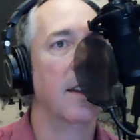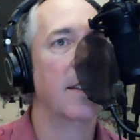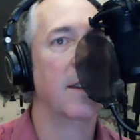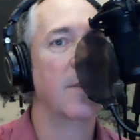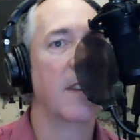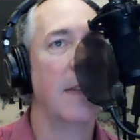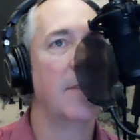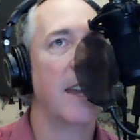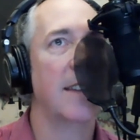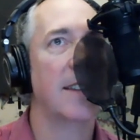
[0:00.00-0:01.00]

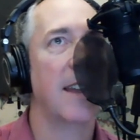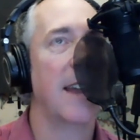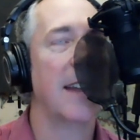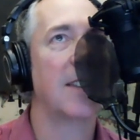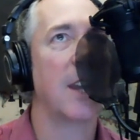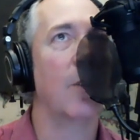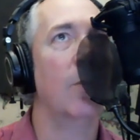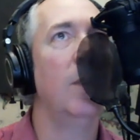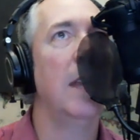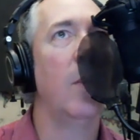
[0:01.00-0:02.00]
Sometimes they say that's the
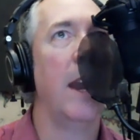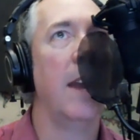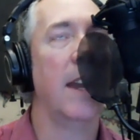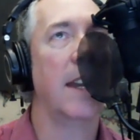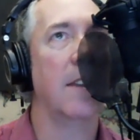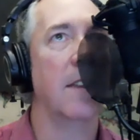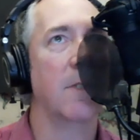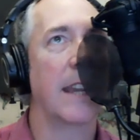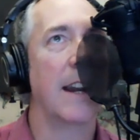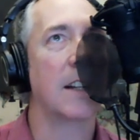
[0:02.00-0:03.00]
only way they
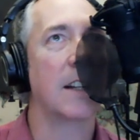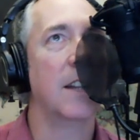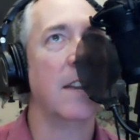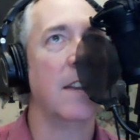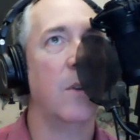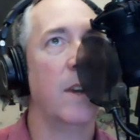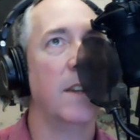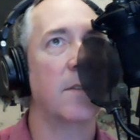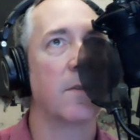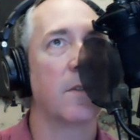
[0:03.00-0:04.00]
can get a clean
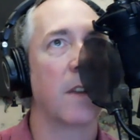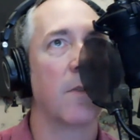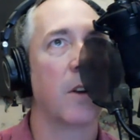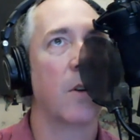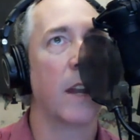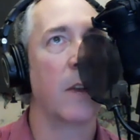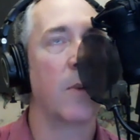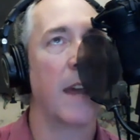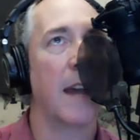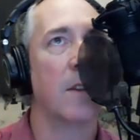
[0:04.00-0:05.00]
voice recording
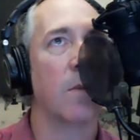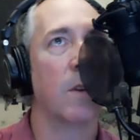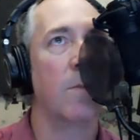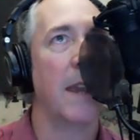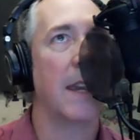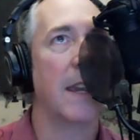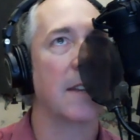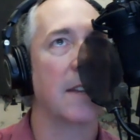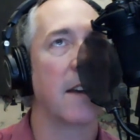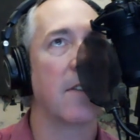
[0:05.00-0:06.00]
without the room making
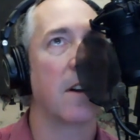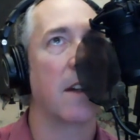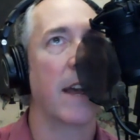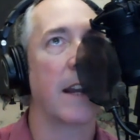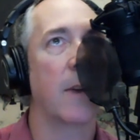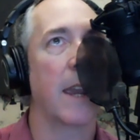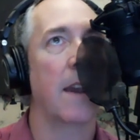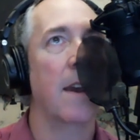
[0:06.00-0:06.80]
it sound all echoey.